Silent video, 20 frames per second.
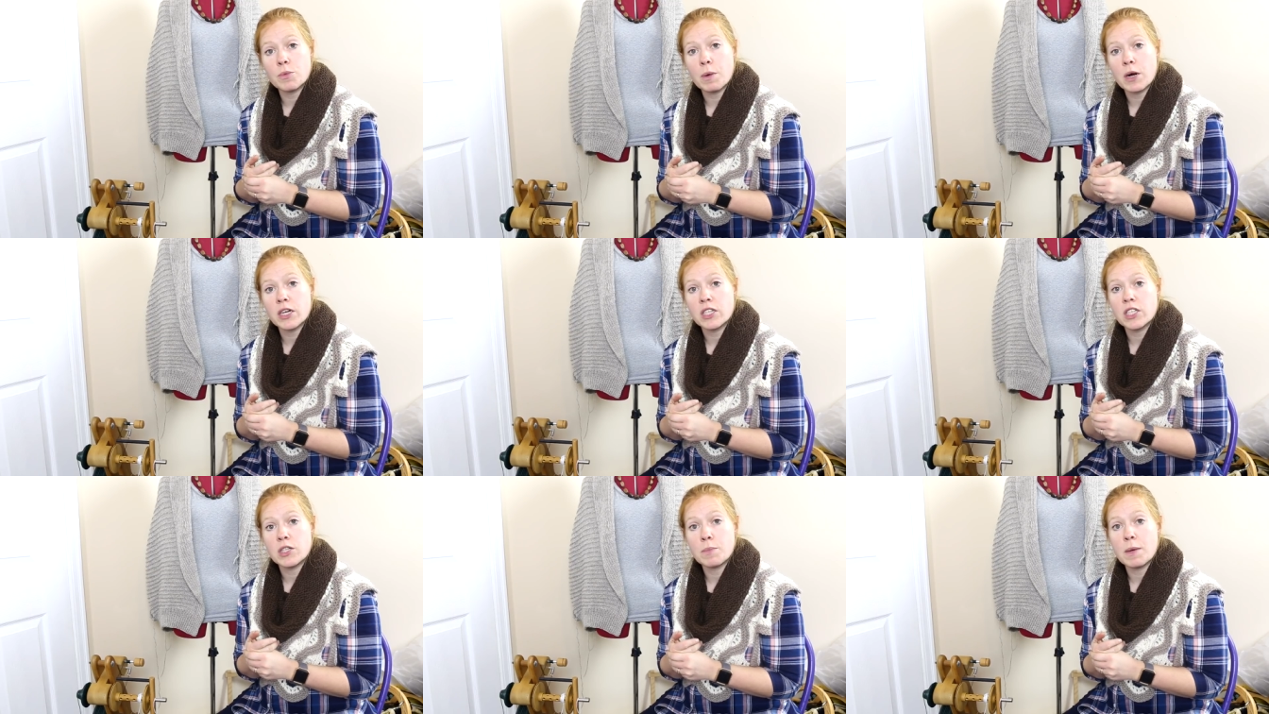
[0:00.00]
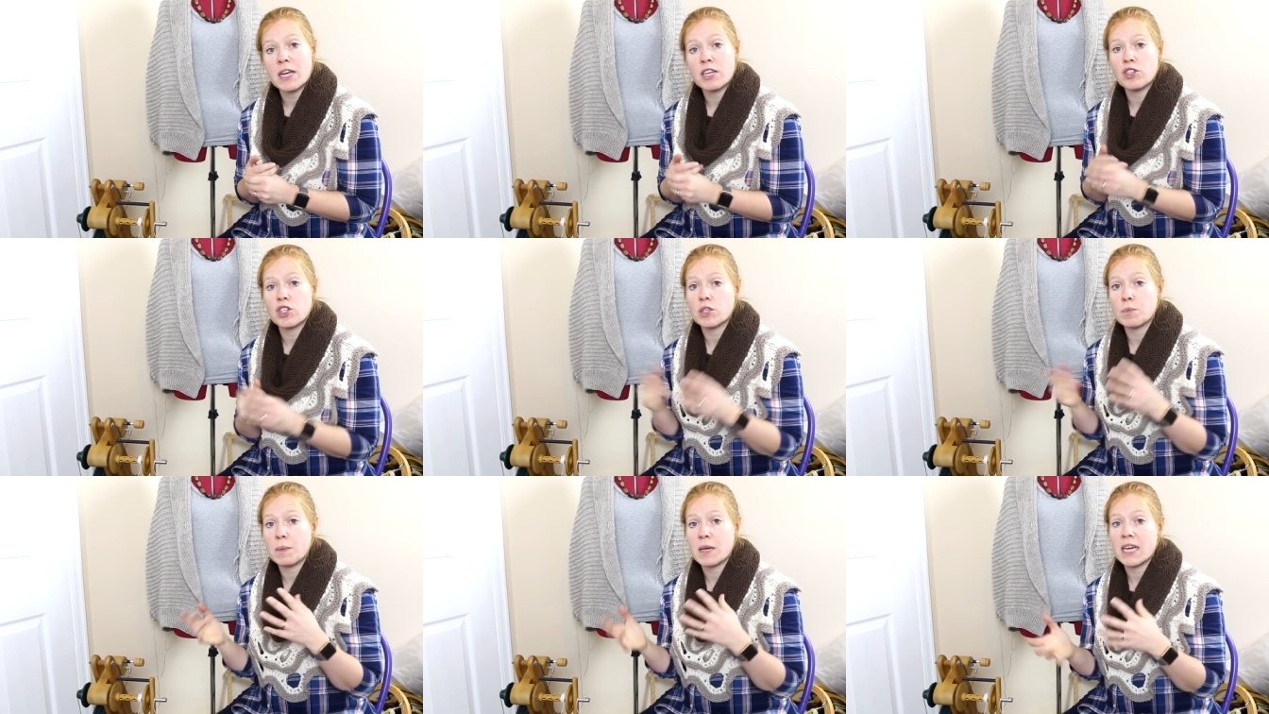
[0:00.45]

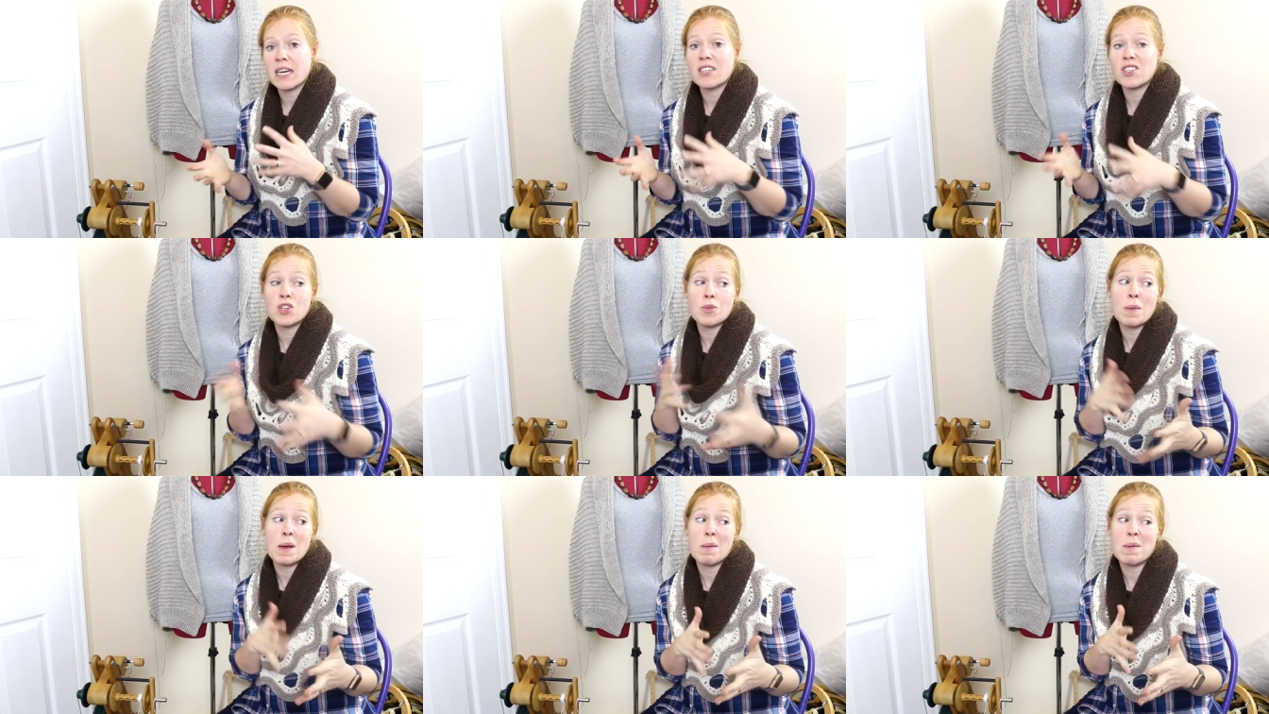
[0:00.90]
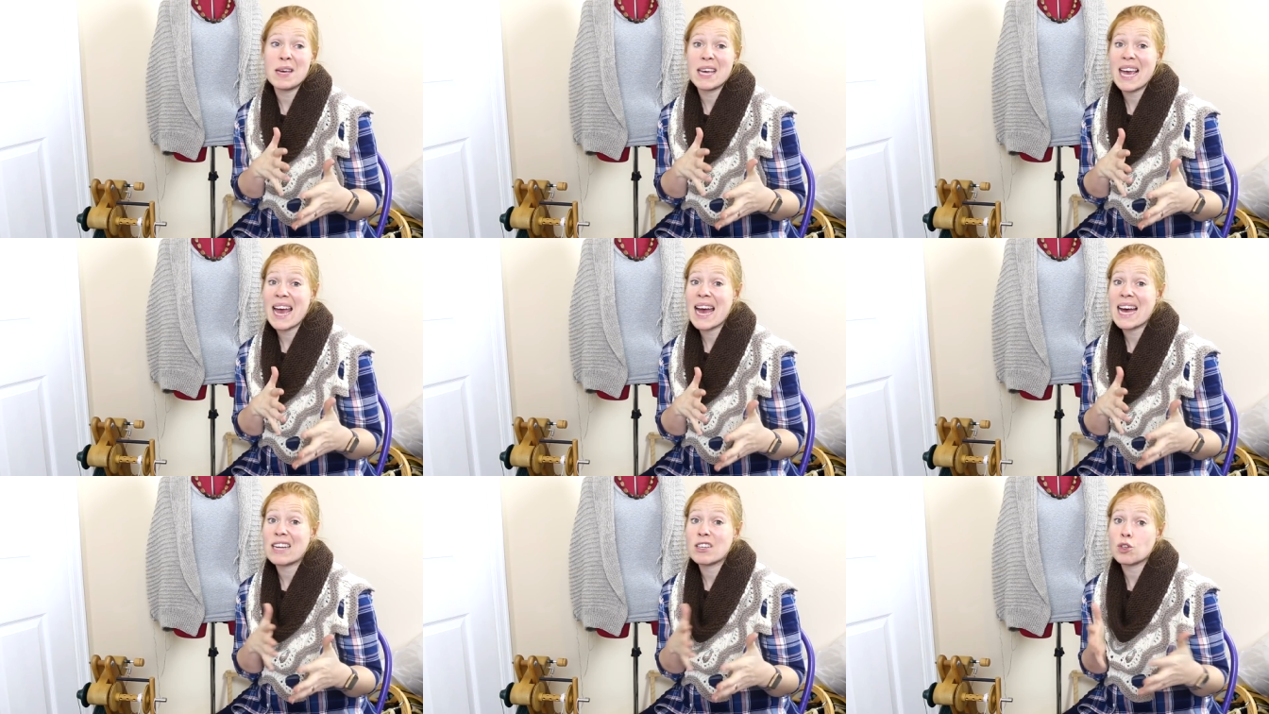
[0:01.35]
participate just because you maybe
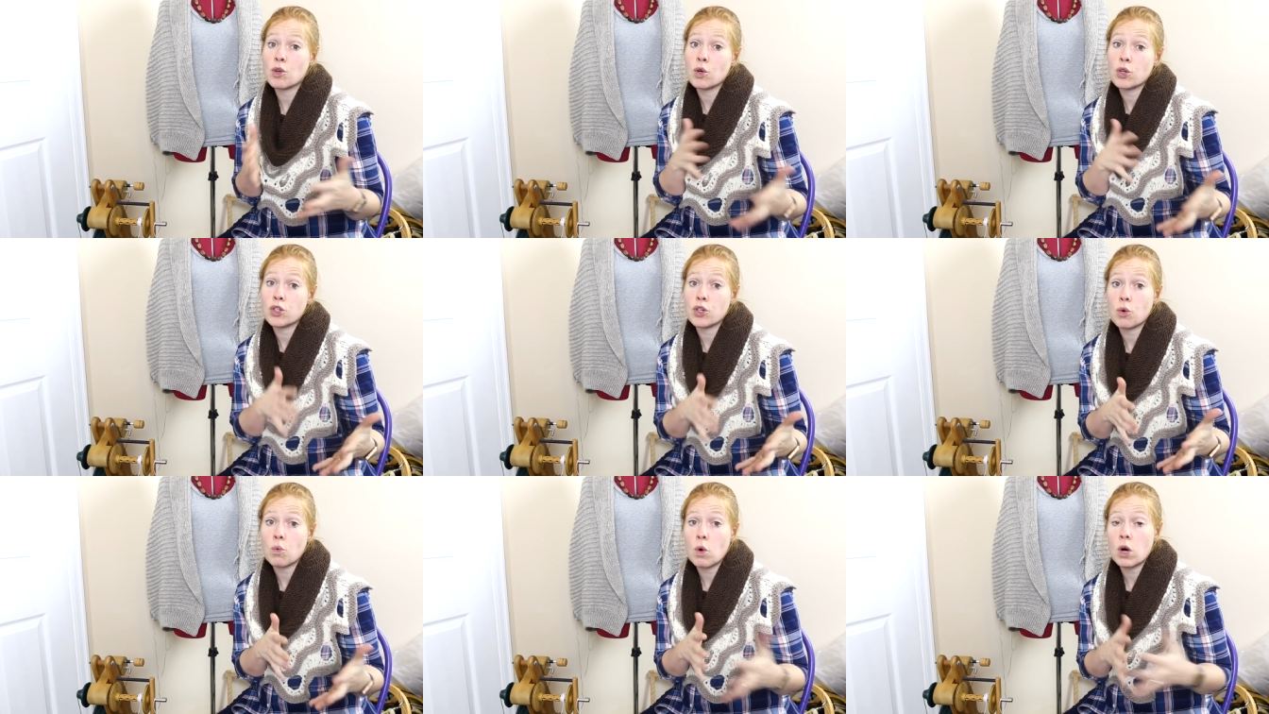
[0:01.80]
can't or don't